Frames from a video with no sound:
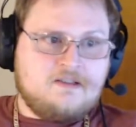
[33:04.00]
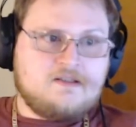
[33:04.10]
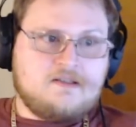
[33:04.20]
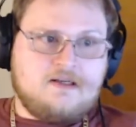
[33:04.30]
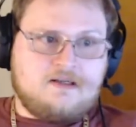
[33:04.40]

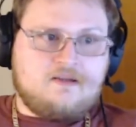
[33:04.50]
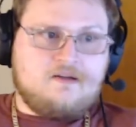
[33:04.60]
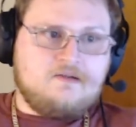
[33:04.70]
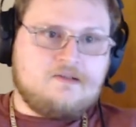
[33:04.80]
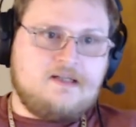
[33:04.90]
It's like
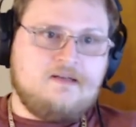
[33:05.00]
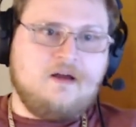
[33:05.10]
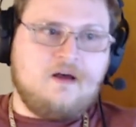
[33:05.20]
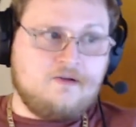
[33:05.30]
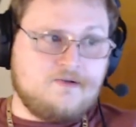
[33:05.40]

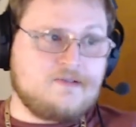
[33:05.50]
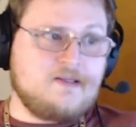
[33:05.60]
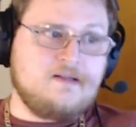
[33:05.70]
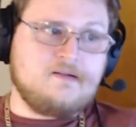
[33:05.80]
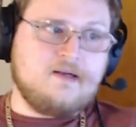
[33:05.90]
$13 to
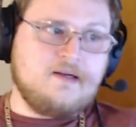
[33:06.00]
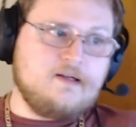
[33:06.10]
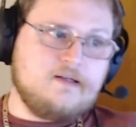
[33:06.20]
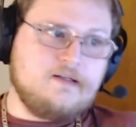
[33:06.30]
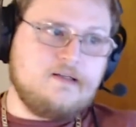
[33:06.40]
eat
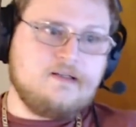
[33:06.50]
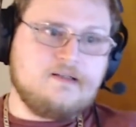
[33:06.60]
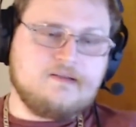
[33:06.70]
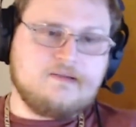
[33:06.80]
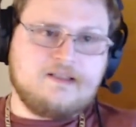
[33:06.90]
there.
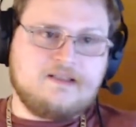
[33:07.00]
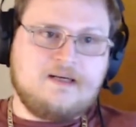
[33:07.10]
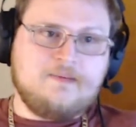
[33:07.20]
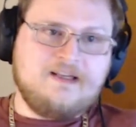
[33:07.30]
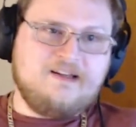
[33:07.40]
But,
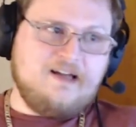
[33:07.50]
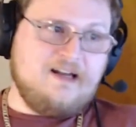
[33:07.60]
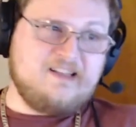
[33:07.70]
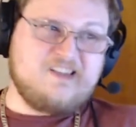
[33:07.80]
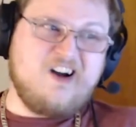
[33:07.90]
I mean,
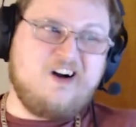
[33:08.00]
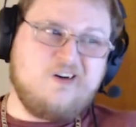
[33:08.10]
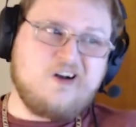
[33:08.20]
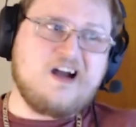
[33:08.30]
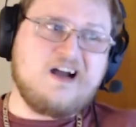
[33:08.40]
and it's
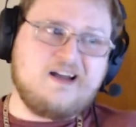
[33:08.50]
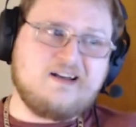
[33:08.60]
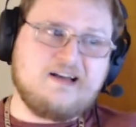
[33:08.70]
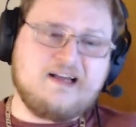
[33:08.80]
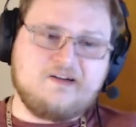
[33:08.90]
all right.
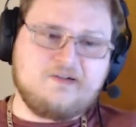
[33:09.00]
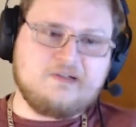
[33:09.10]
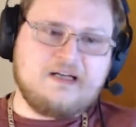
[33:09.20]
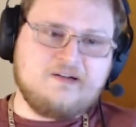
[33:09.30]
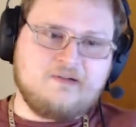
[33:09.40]
I don't
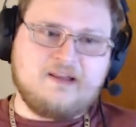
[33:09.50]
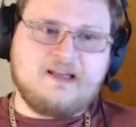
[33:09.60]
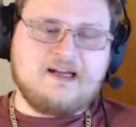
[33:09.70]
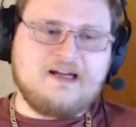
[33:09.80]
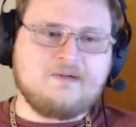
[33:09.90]
think
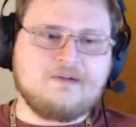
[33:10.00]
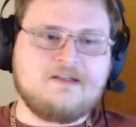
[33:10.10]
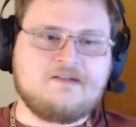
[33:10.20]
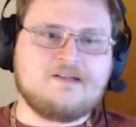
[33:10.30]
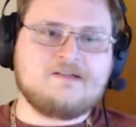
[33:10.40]
I really
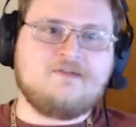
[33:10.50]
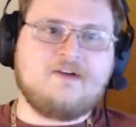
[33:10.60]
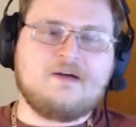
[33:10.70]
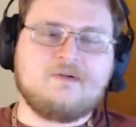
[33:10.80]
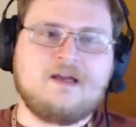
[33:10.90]

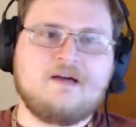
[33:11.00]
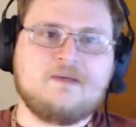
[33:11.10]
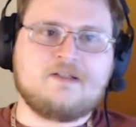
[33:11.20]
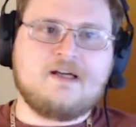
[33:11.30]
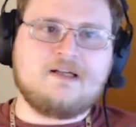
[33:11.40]
justify with how
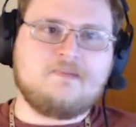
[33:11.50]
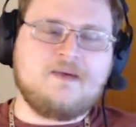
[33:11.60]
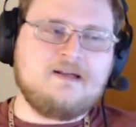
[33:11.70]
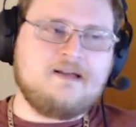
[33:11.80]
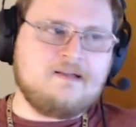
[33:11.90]
much I have to
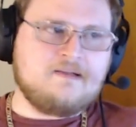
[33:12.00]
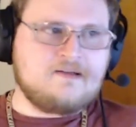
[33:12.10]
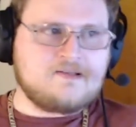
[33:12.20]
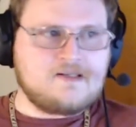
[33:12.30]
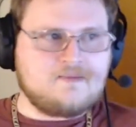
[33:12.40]
pay to eat
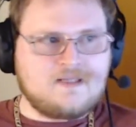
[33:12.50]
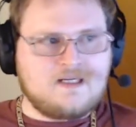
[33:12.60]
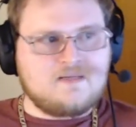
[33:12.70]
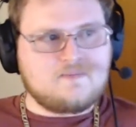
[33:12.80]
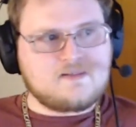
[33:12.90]
there
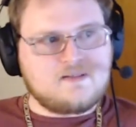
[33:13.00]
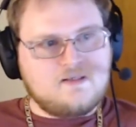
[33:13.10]
sometimes.